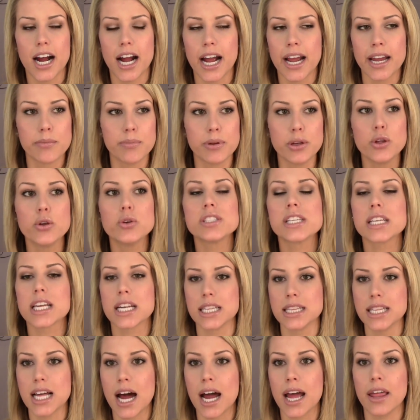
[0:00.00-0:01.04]
I had been using it
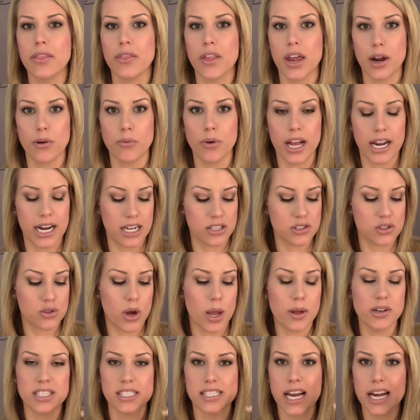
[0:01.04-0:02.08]
a lot, and then I ran out, so
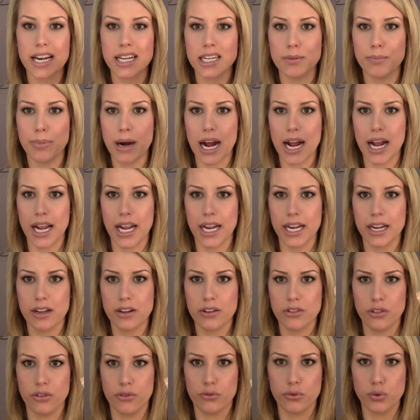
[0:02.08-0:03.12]
I decided to buy
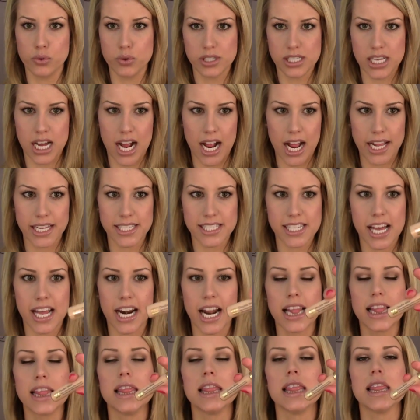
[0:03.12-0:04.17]
the full size,
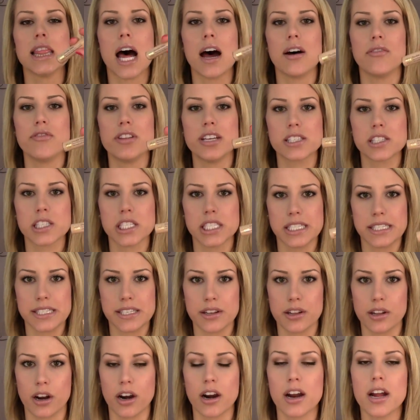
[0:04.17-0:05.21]
and I love this
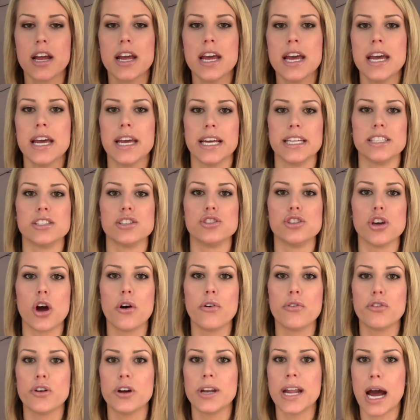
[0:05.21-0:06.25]
concealer. It's a
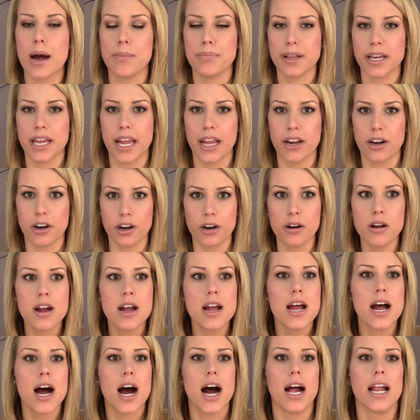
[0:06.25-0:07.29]
doe foot applicator.
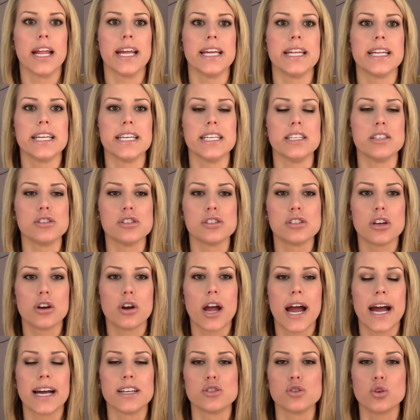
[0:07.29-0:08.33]
It
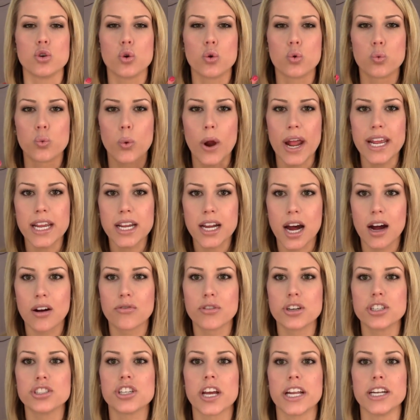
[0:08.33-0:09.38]
is has great
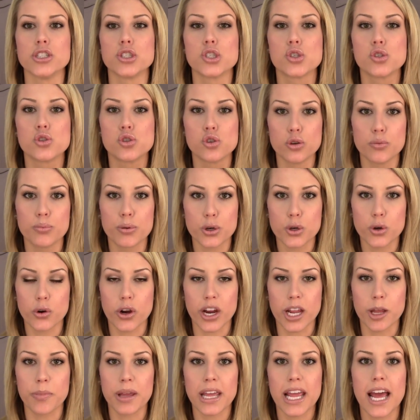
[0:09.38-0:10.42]
coverage, and it's super
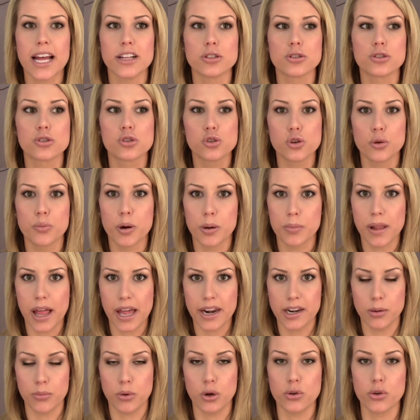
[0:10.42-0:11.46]
creamy and super
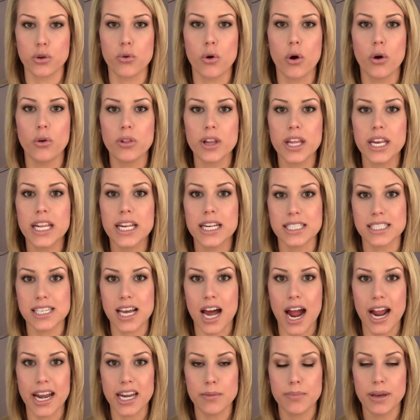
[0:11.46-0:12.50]
blendable. You only need a
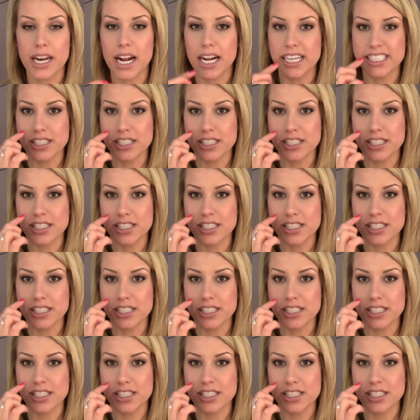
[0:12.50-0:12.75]
tiny bit.